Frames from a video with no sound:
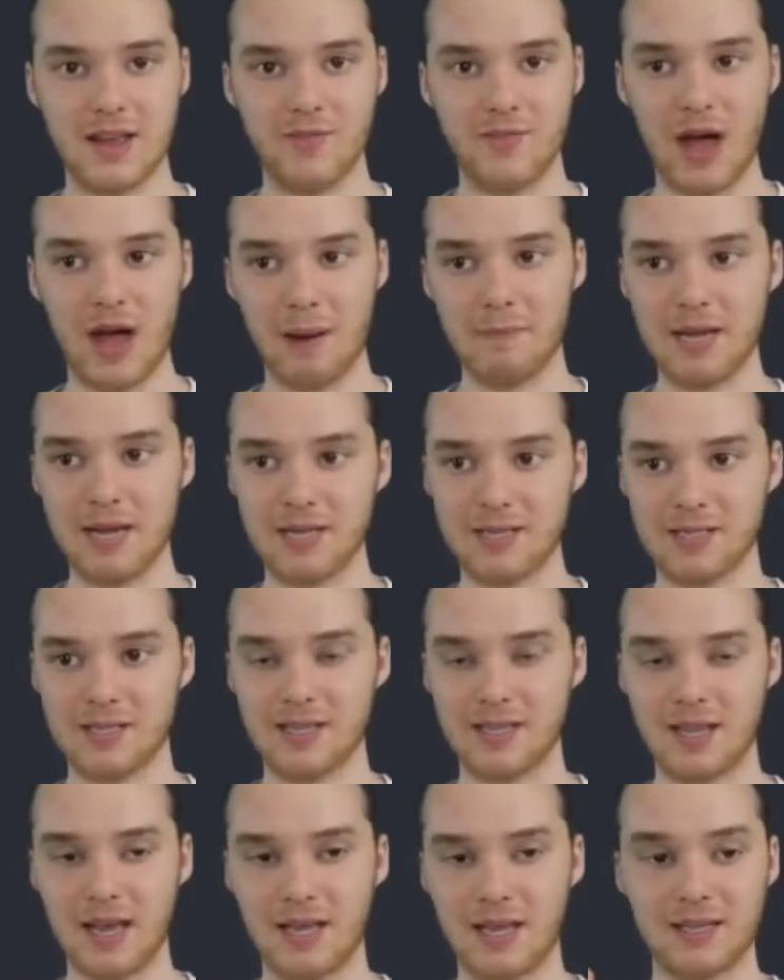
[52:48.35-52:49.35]
that
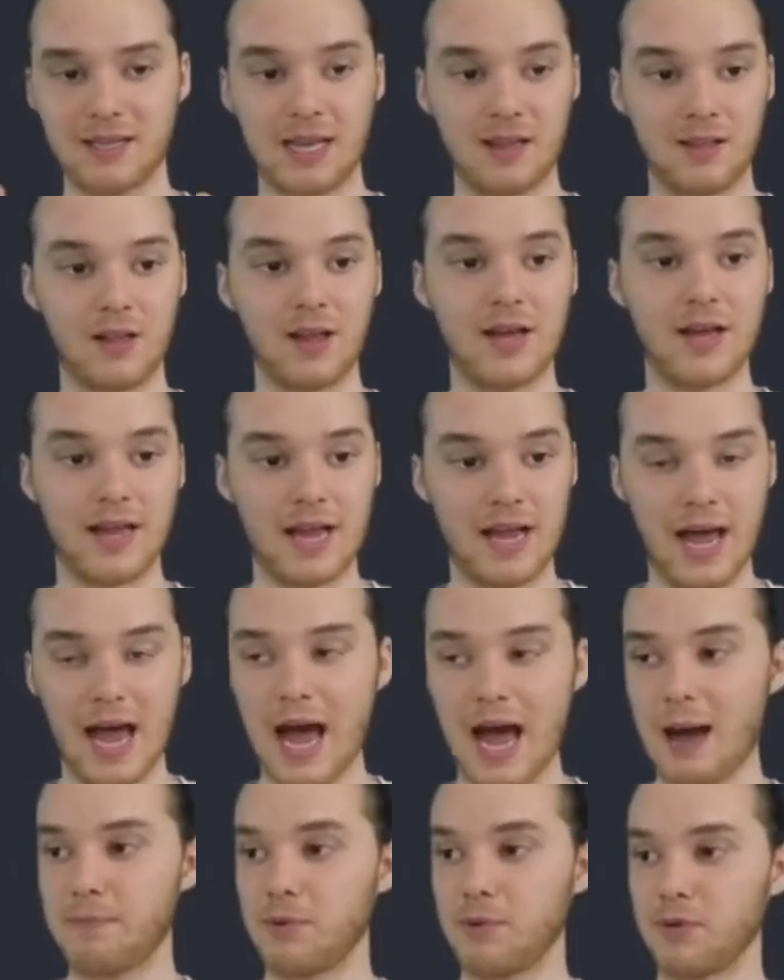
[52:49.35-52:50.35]
means that they like
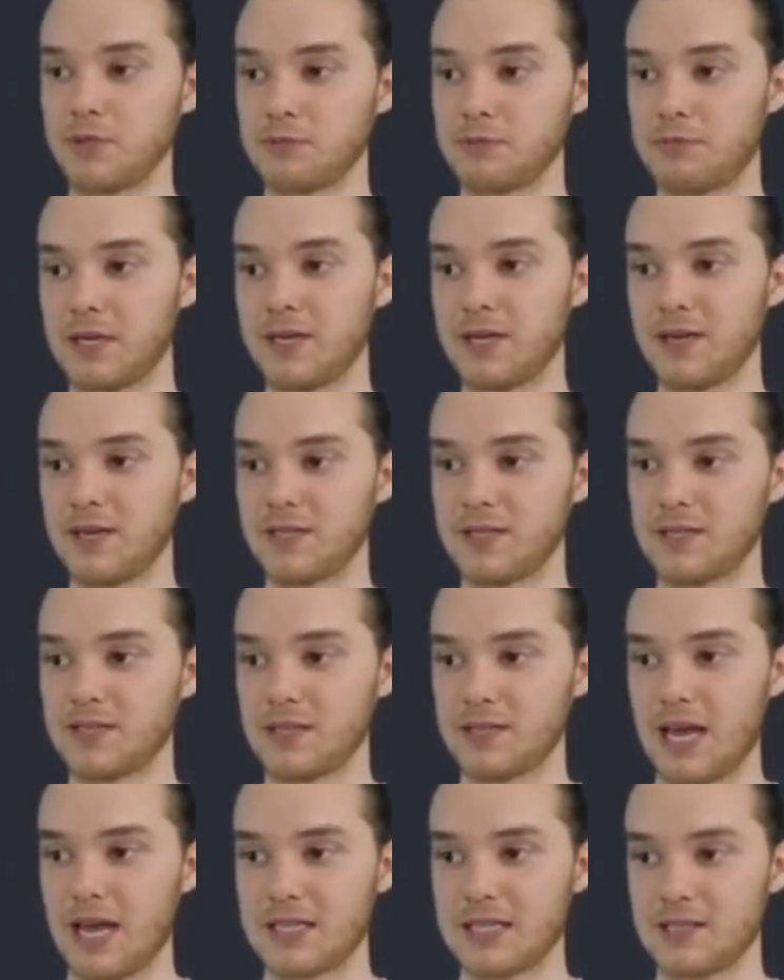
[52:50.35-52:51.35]
apples because
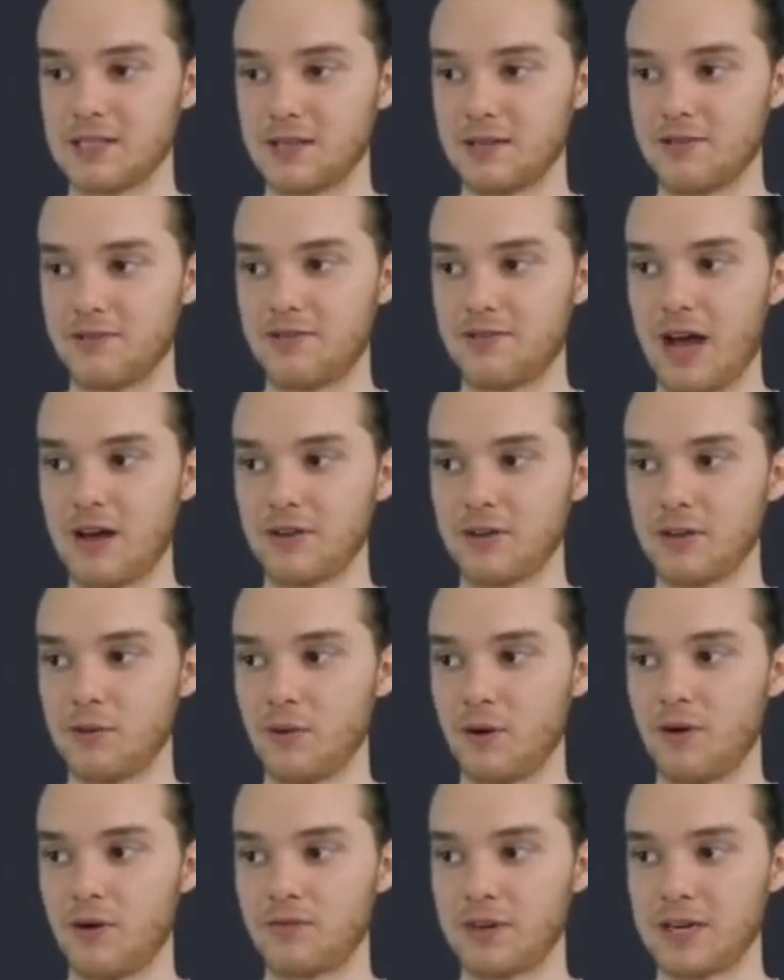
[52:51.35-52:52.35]
that's the
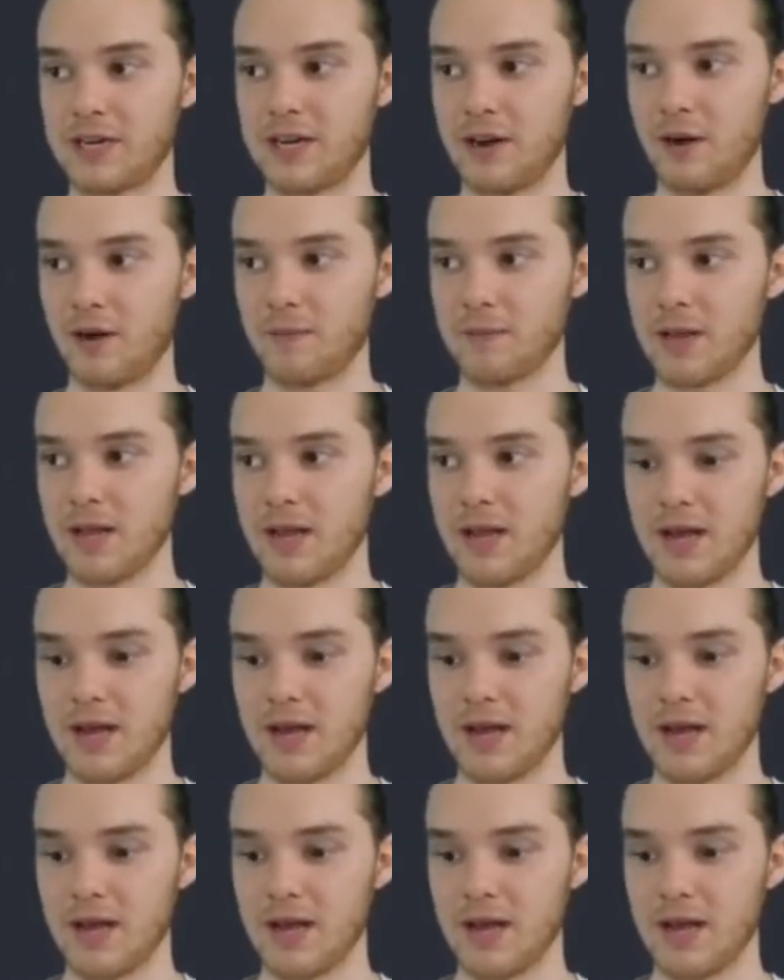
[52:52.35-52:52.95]
value over here.